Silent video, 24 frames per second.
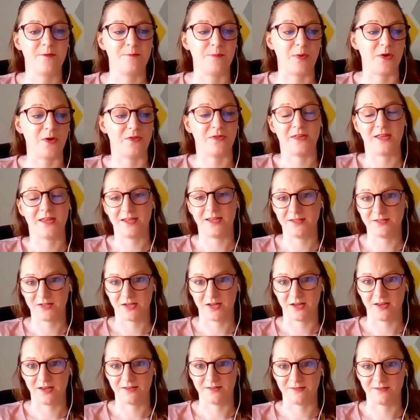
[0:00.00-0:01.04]
both
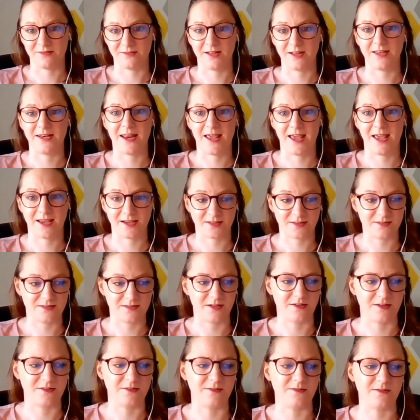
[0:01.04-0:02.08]
internal and
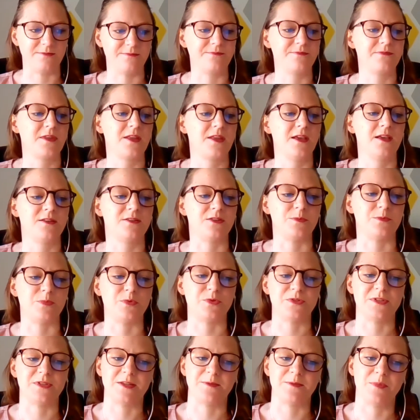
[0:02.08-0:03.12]
external,
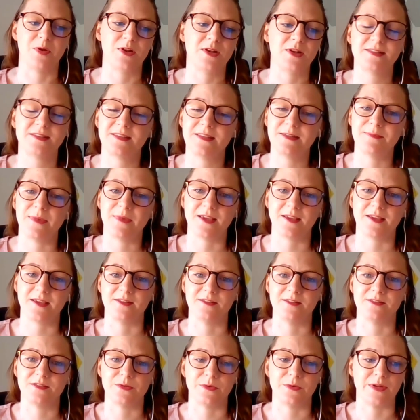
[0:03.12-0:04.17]
supporting
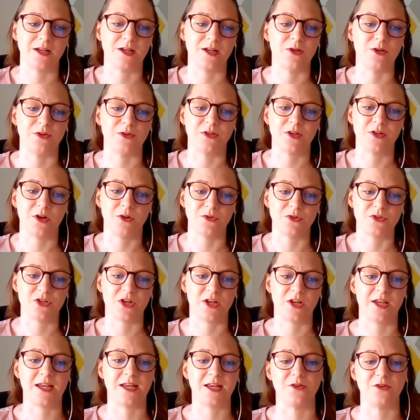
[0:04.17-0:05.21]
policymakers to include
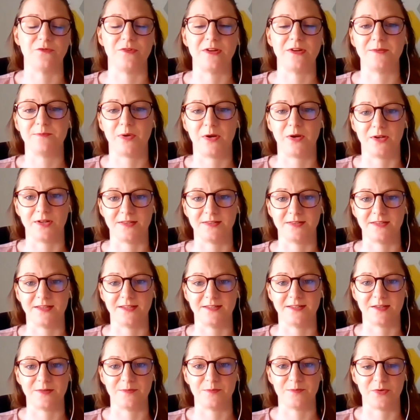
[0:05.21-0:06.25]
culture in green
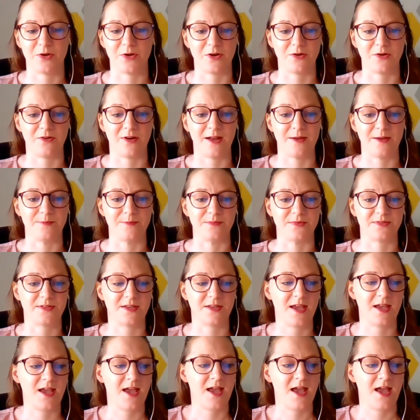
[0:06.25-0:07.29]
policies and
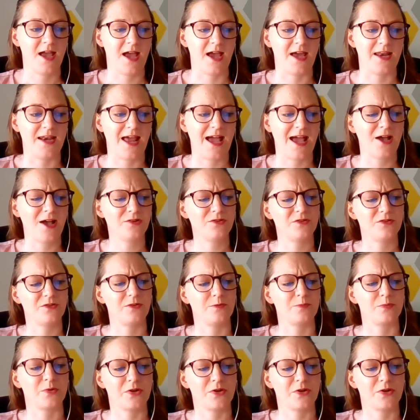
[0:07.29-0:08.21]
programmes? And how do the